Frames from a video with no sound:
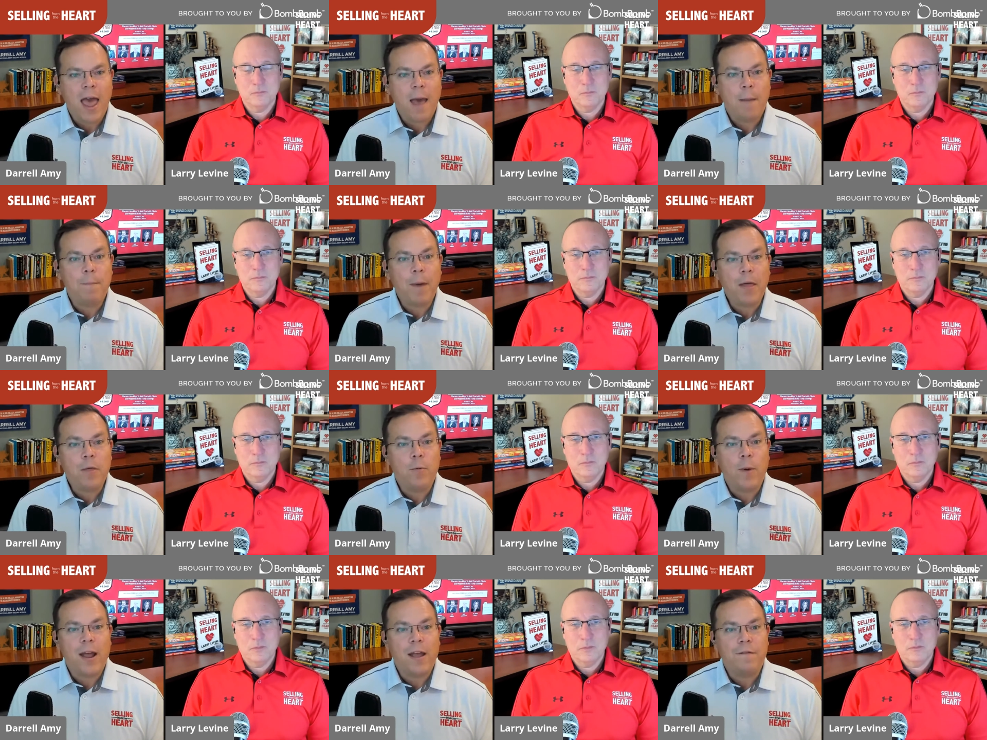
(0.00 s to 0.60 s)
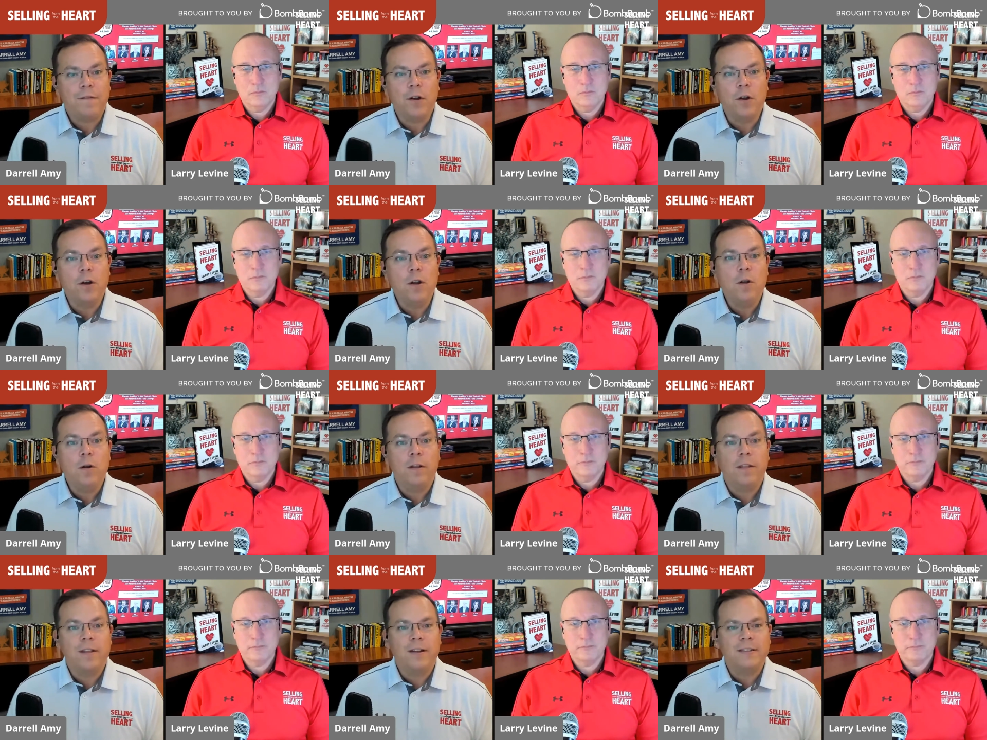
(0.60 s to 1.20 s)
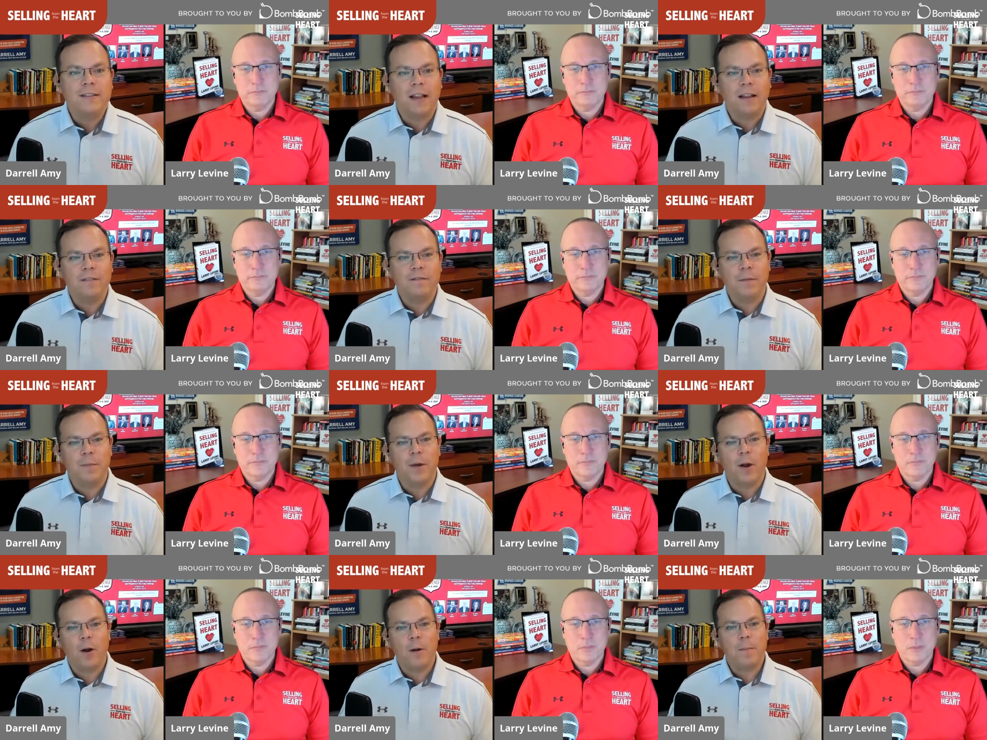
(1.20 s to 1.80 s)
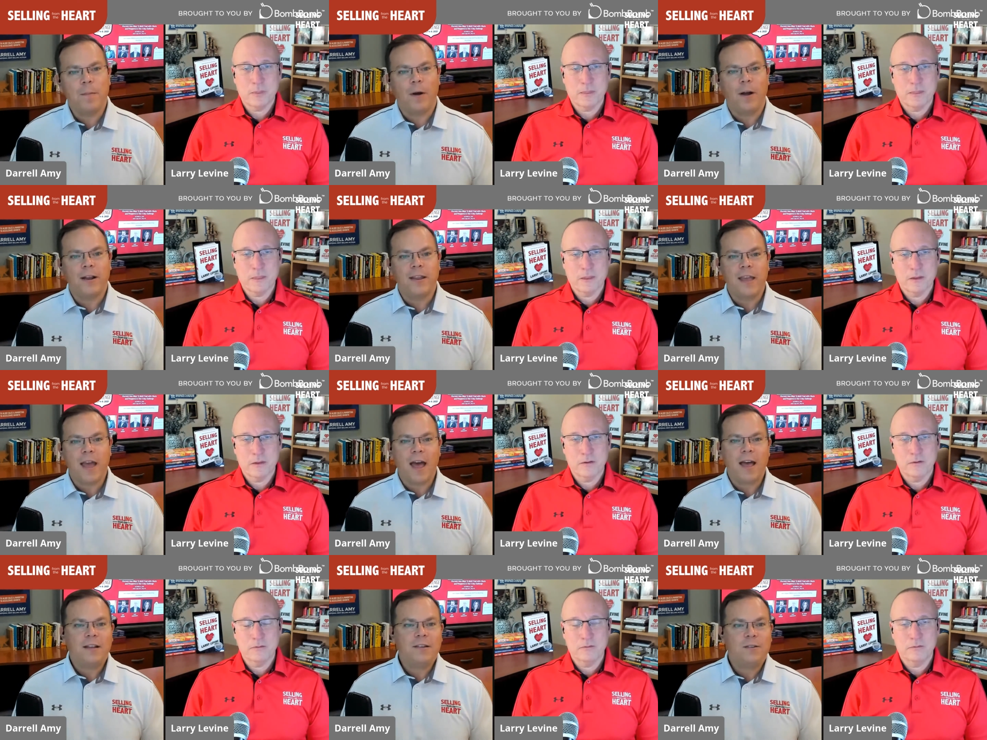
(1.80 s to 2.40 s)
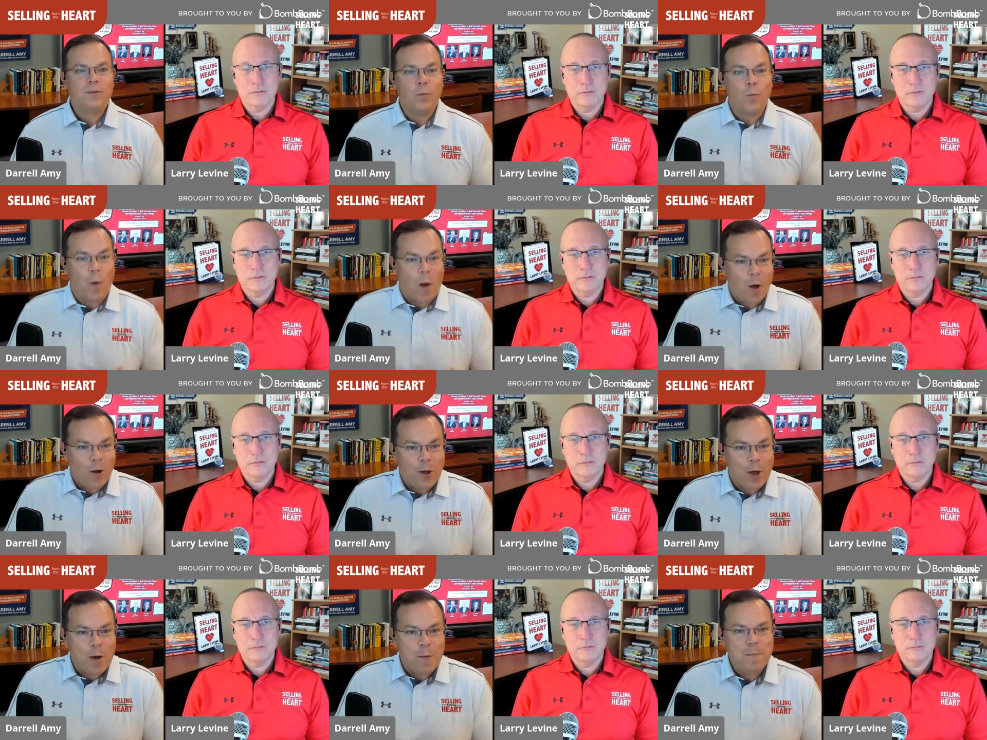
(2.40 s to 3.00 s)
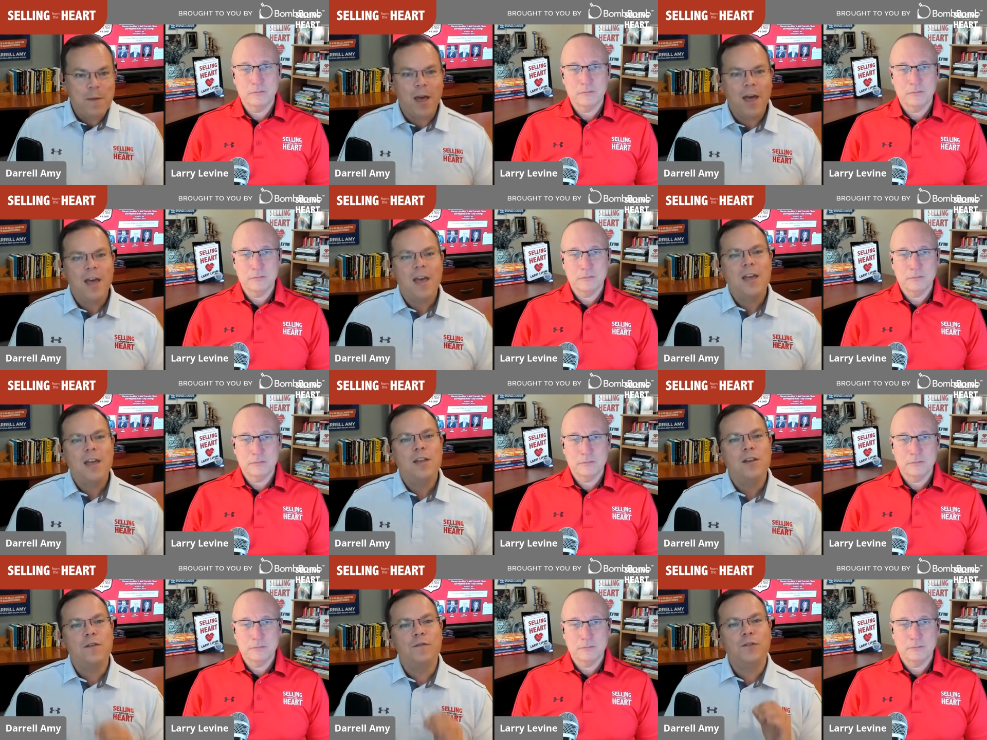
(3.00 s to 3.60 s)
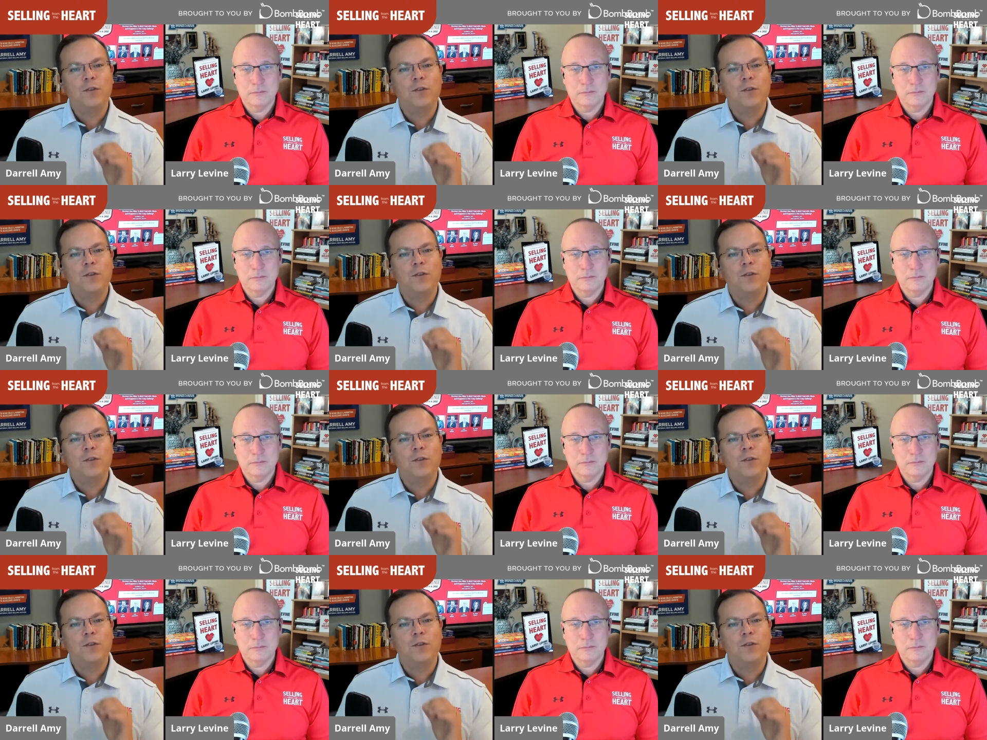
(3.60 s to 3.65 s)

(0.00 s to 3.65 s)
Speaker 1: And by the way, if you're new to the Selling from the Heart podcast, welcome. You've